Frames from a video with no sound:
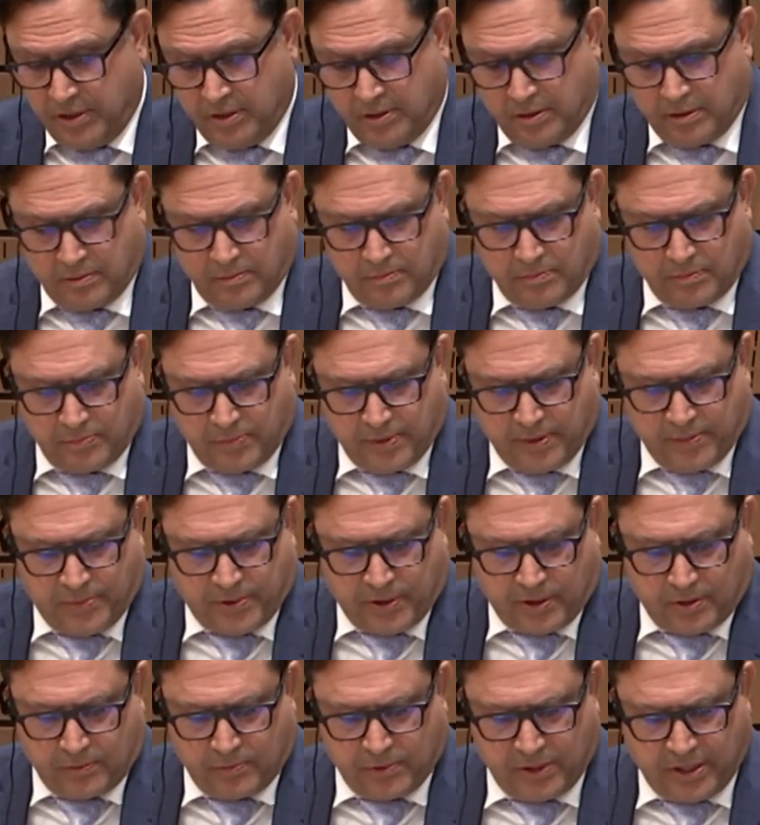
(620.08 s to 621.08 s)
here
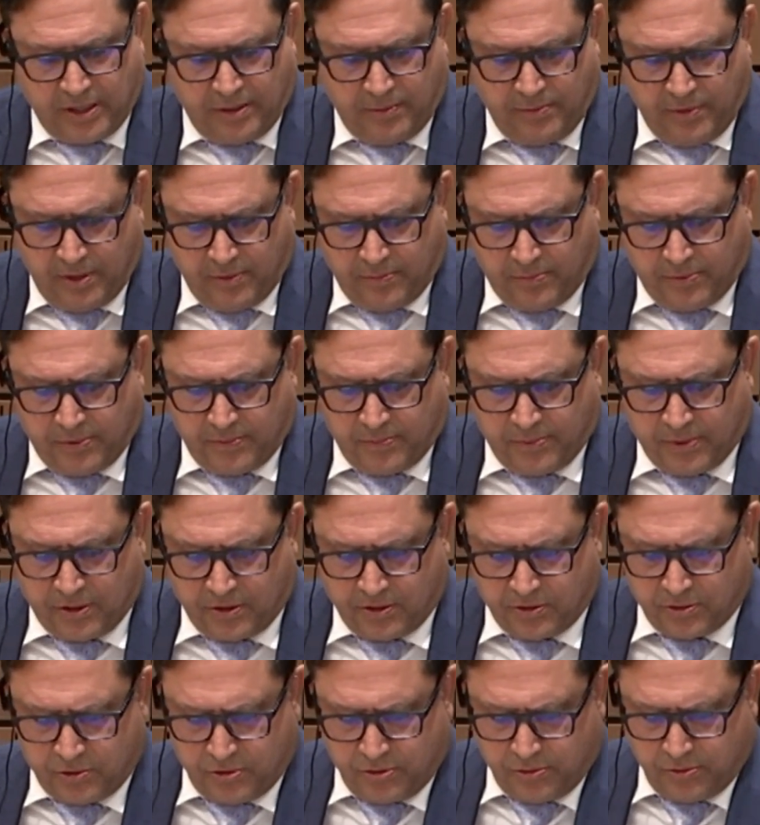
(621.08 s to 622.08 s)
prepared. We came here
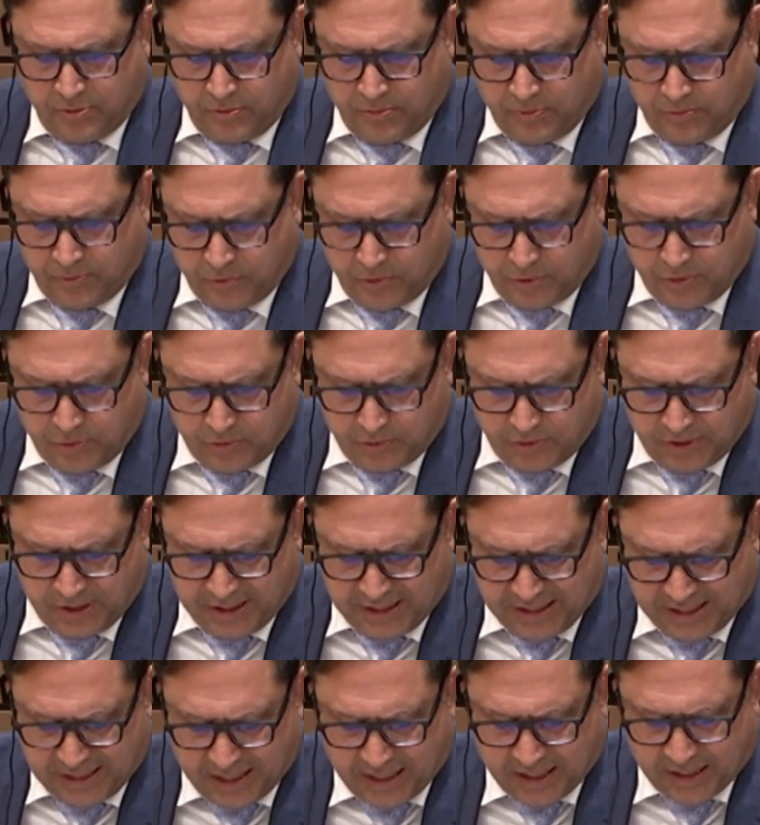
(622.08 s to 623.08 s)
prepared to
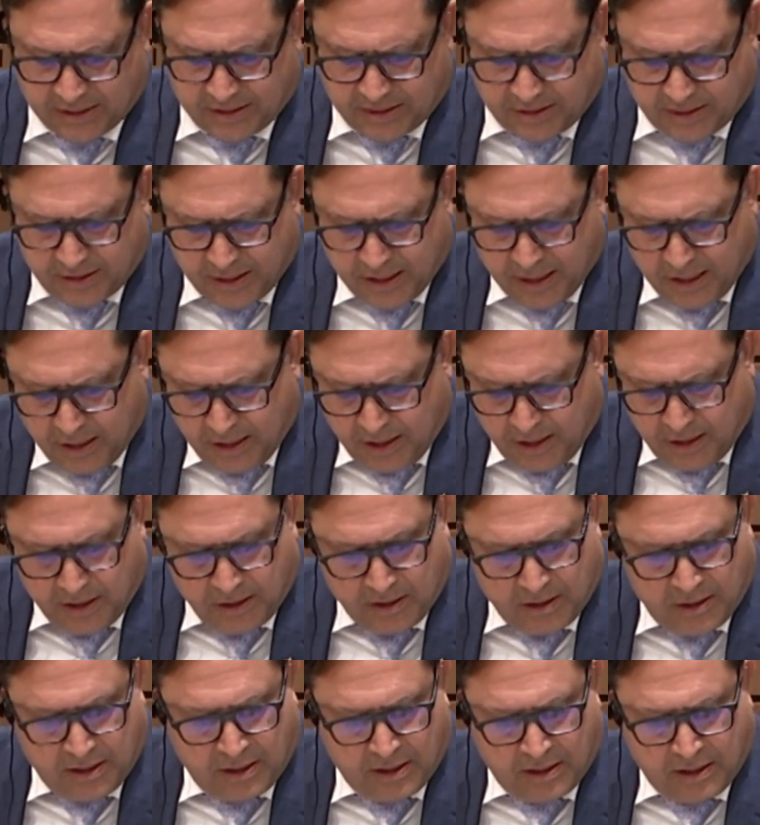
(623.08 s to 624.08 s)
discuss
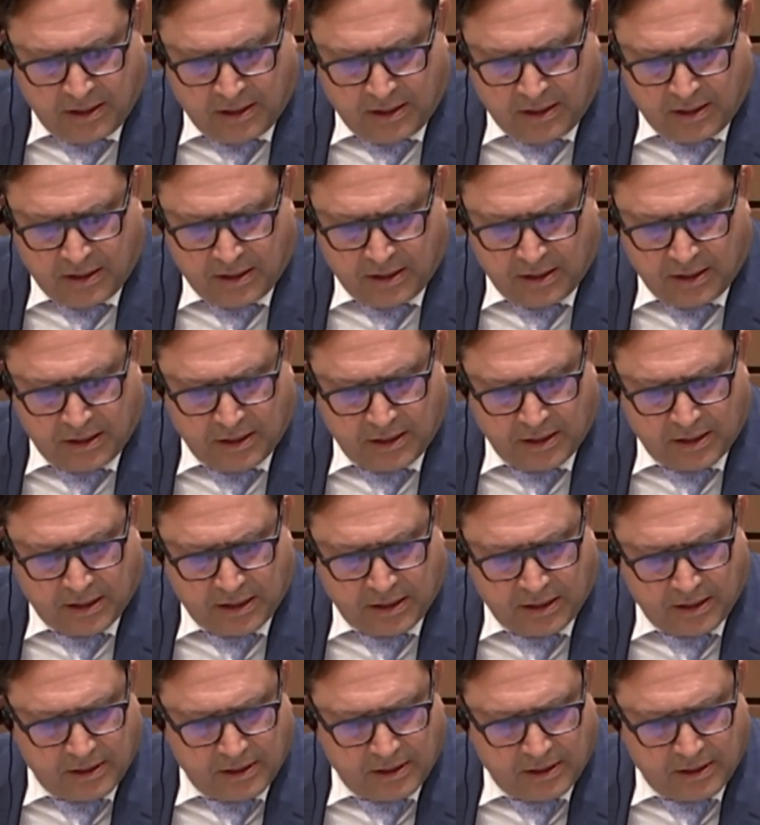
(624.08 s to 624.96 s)
the